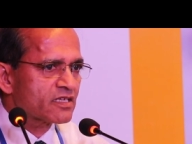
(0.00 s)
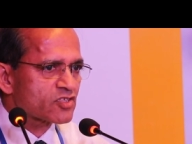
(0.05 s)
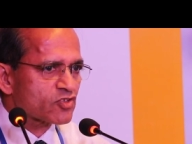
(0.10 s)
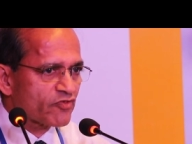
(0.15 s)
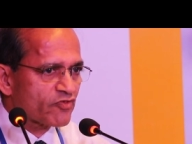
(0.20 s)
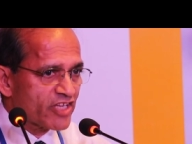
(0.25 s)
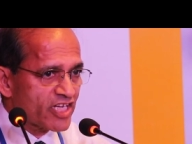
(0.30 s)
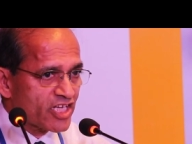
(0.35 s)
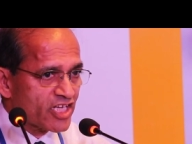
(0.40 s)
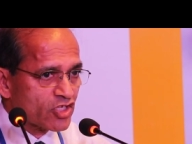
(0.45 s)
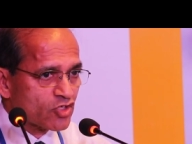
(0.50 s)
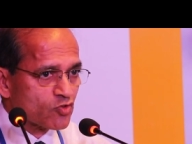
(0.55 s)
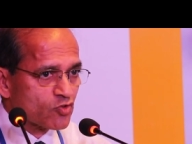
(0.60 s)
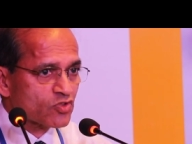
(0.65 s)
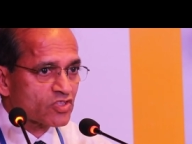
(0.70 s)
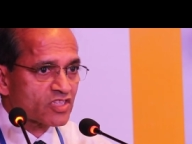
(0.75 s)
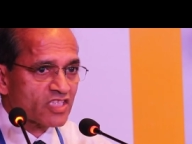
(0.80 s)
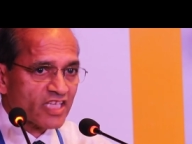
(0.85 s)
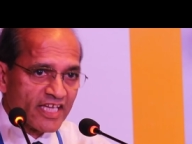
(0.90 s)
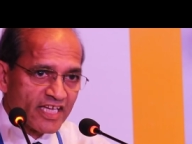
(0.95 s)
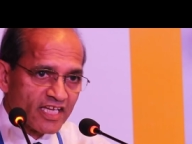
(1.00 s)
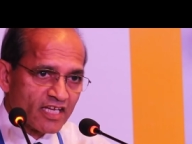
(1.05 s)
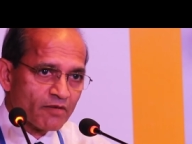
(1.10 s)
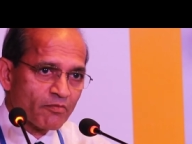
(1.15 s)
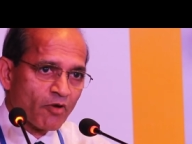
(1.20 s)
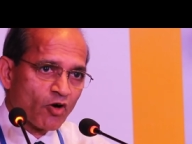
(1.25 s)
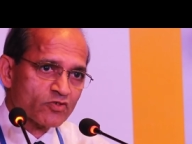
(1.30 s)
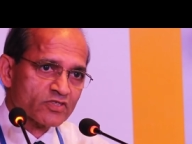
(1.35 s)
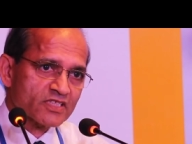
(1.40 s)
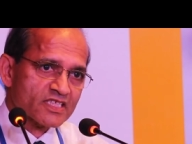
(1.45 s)
So we need to think
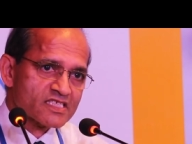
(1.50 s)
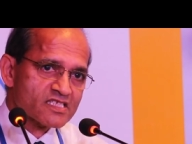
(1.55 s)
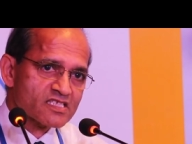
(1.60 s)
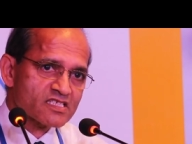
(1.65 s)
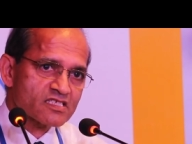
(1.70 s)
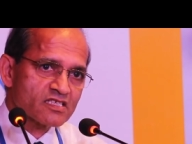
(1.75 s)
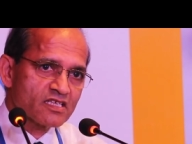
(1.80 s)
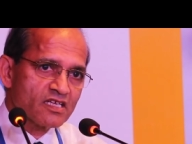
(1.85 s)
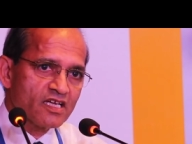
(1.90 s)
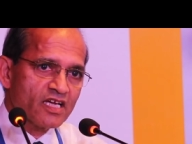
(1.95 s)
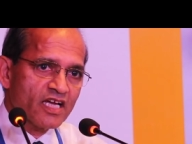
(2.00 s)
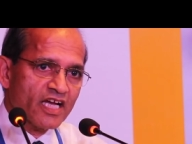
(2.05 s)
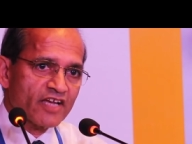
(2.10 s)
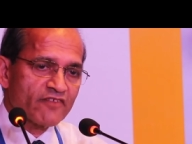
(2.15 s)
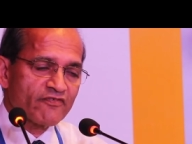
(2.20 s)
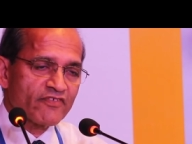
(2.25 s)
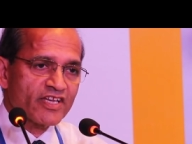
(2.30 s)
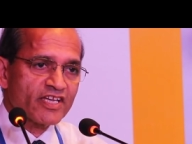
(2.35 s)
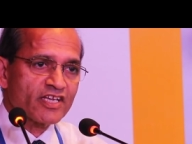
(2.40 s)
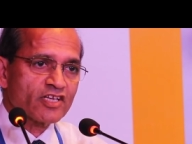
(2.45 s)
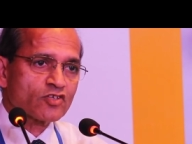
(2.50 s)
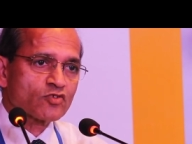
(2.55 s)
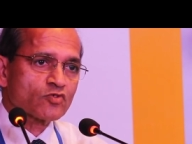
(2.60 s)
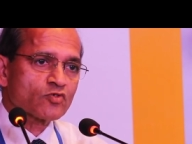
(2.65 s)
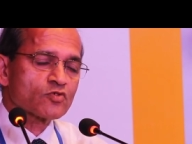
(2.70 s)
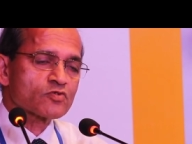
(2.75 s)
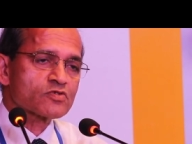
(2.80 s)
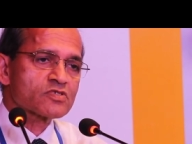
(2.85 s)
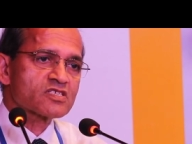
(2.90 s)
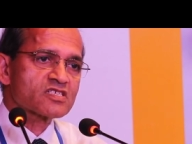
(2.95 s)
about this, and we need
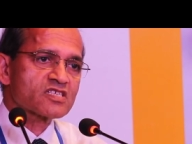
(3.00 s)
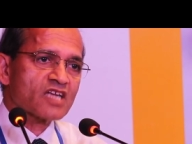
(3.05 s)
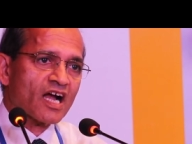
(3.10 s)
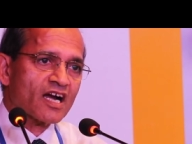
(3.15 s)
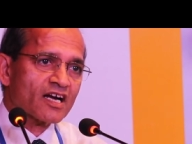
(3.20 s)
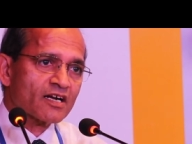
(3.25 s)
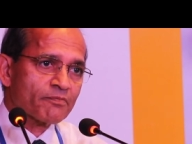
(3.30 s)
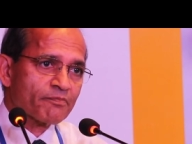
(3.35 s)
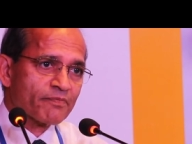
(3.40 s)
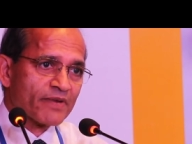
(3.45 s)
to start